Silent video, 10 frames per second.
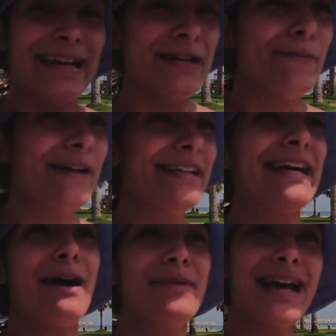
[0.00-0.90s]
anybody
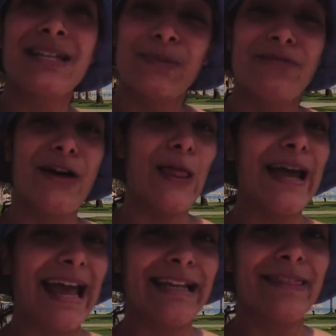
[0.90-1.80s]
come and ask me if I
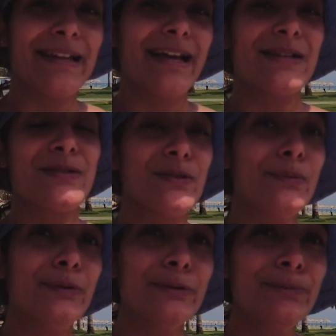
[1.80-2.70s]
like anything next to the
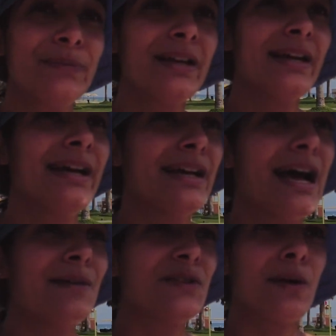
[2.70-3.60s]
pool,
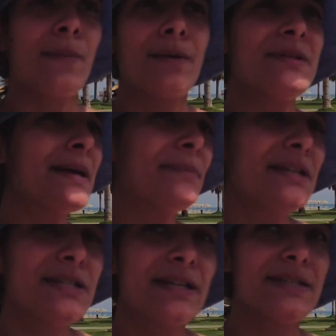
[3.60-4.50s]
so that might be
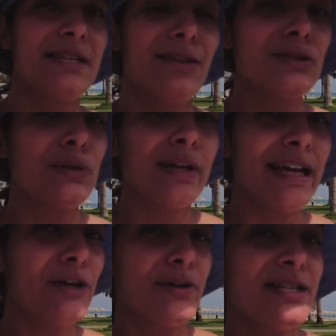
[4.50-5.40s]
something to consider to
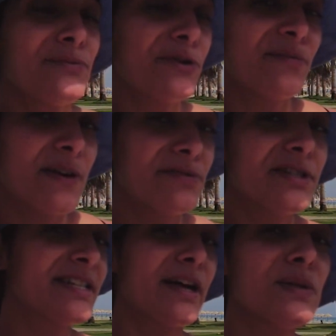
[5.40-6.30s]
increase food and
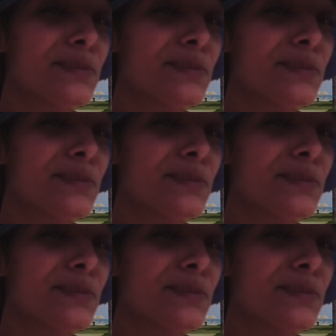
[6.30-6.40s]
beverage sales